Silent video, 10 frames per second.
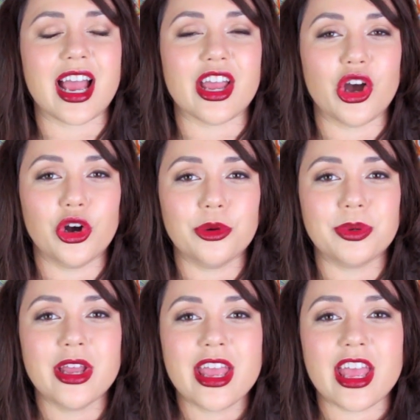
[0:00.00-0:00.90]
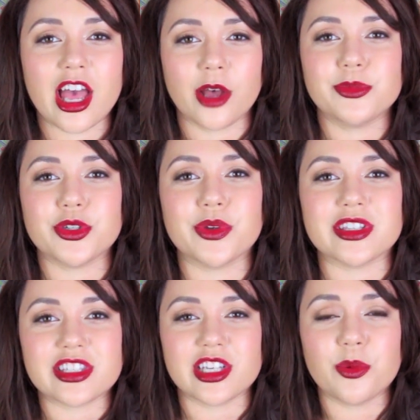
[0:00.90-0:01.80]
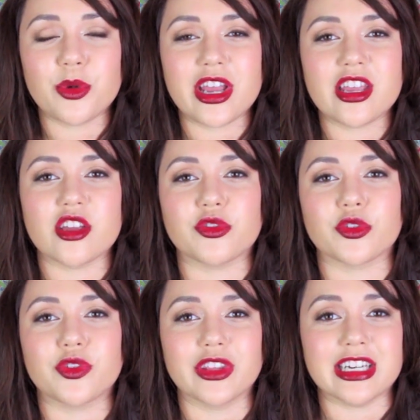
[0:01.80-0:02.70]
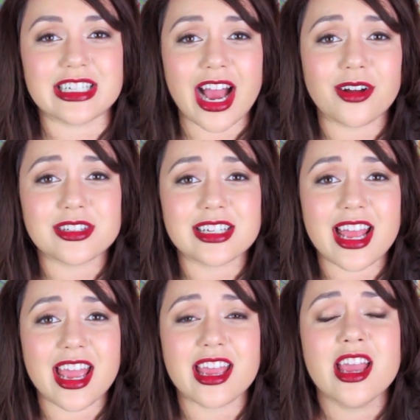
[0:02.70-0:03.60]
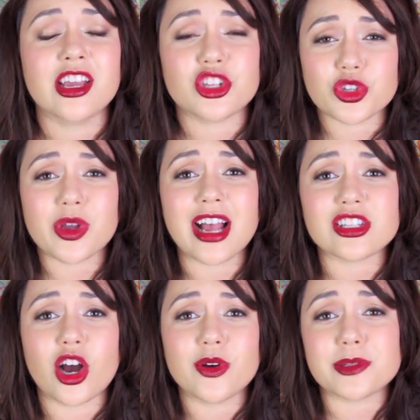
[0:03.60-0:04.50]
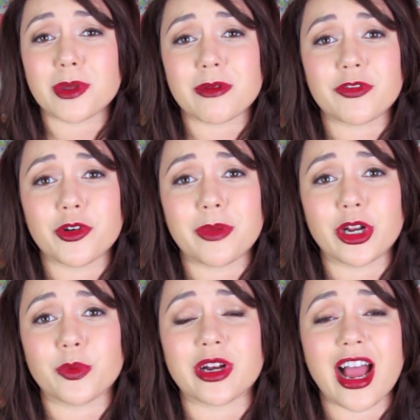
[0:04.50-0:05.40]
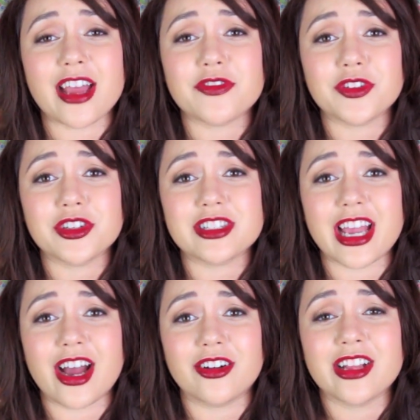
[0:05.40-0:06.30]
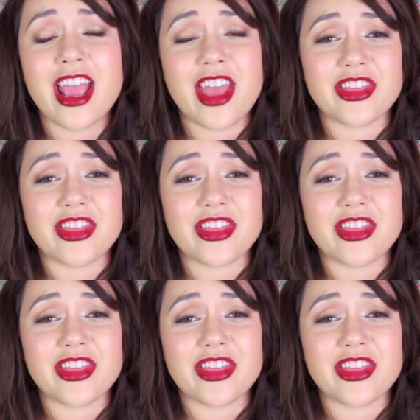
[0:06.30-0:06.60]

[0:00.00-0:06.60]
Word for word: I hope it helped you in some way if you're feeling down today, because you guys always make me feel better when I feel down,